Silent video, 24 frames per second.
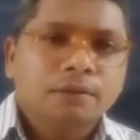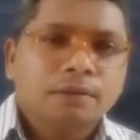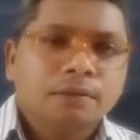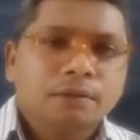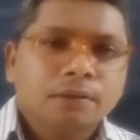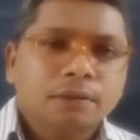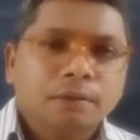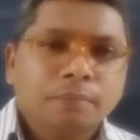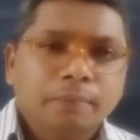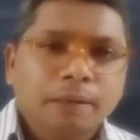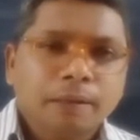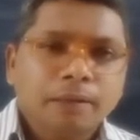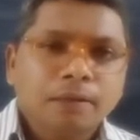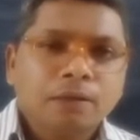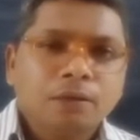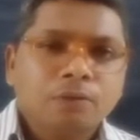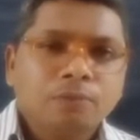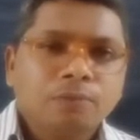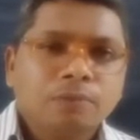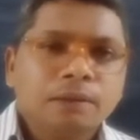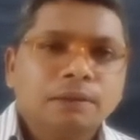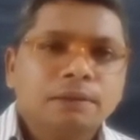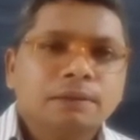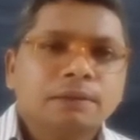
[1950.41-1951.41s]
the matter
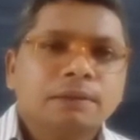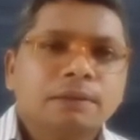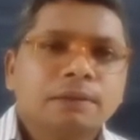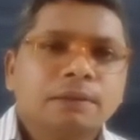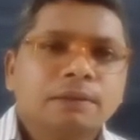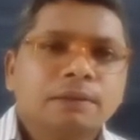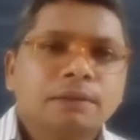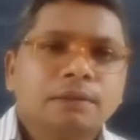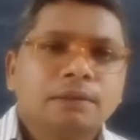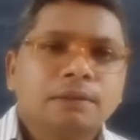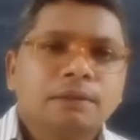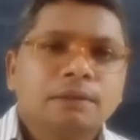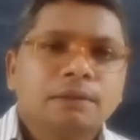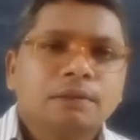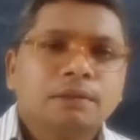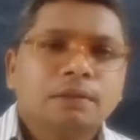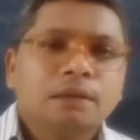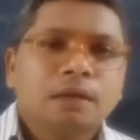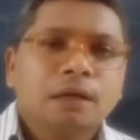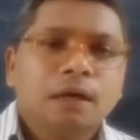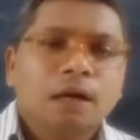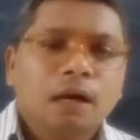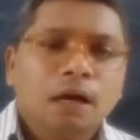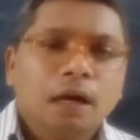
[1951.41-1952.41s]
was that
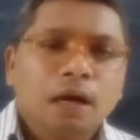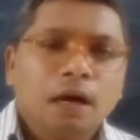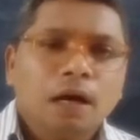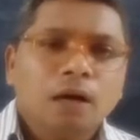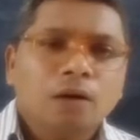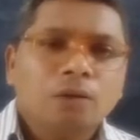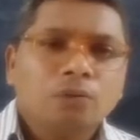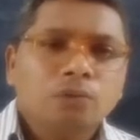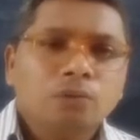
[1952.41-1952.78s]
how